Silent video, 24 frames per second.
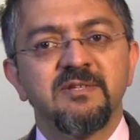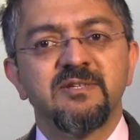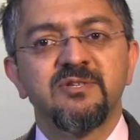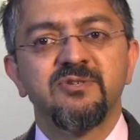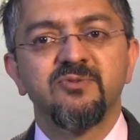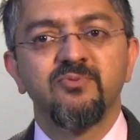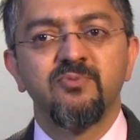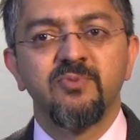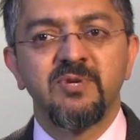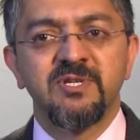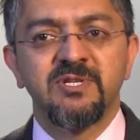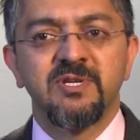
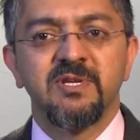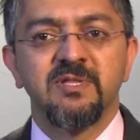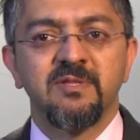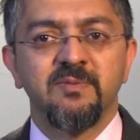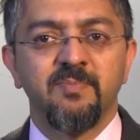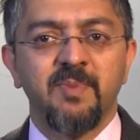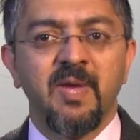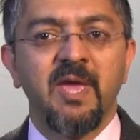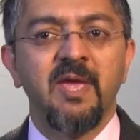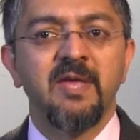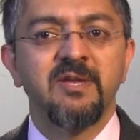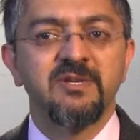switching the
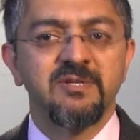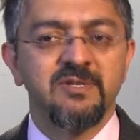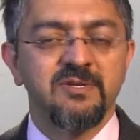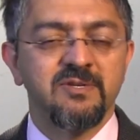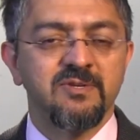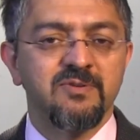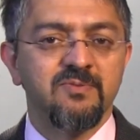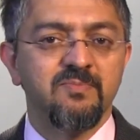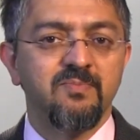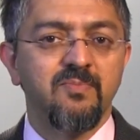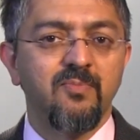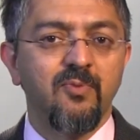
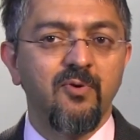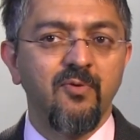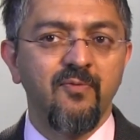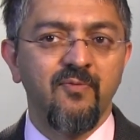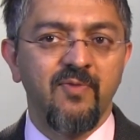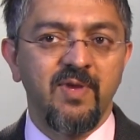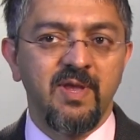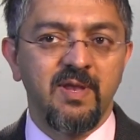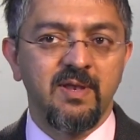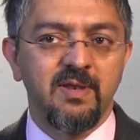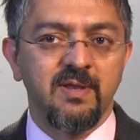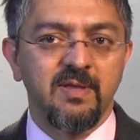patient to
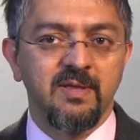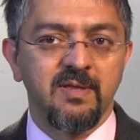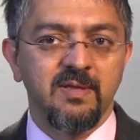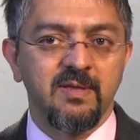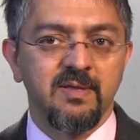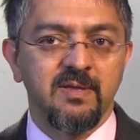morphine,